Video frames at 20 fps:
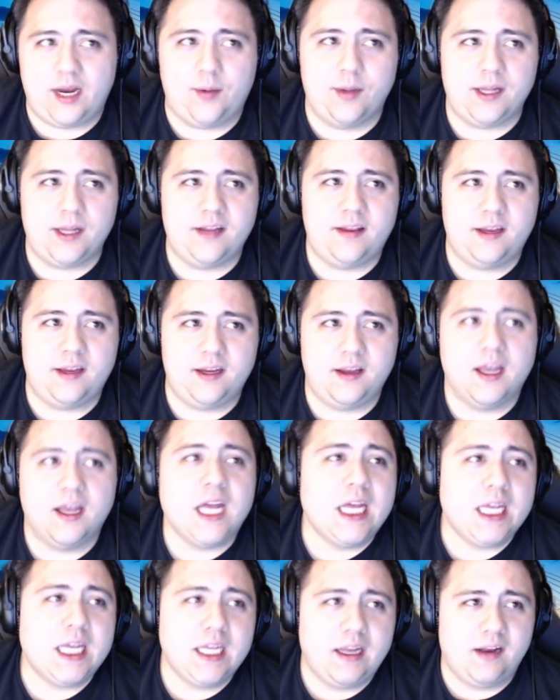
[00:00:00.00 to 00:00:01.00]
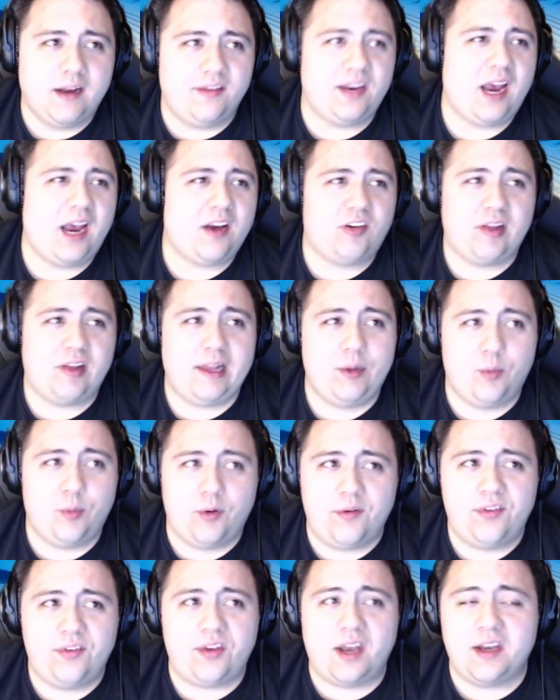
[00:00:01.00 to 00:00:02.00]
I really think it's actually
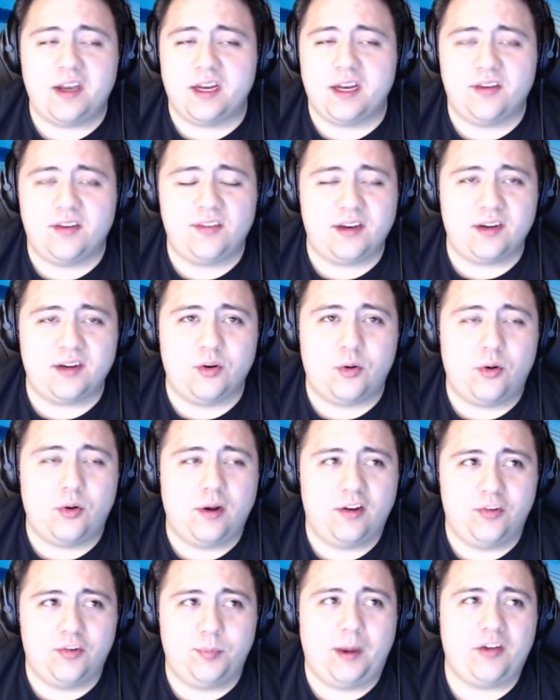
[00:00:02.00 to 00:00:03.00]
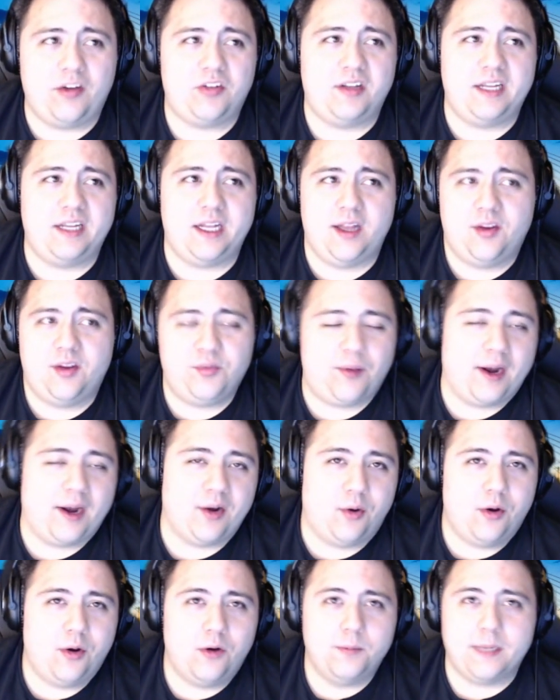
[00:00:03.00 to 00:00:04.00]
worth sending a signal, especially in these
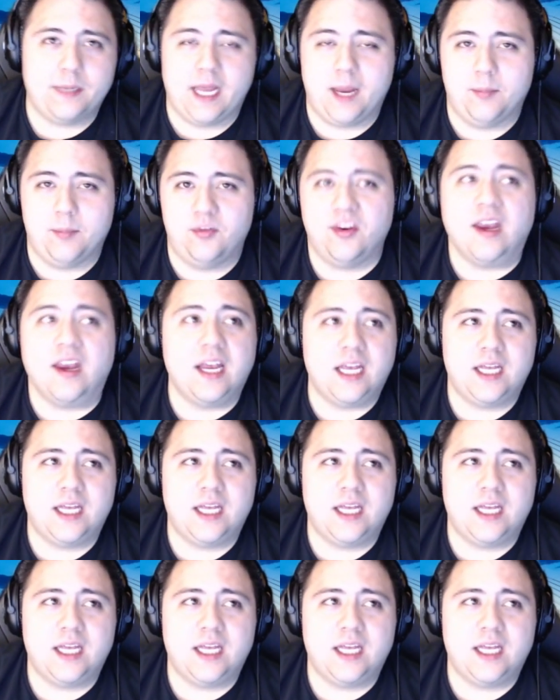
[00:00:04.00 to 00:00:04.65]
final home games,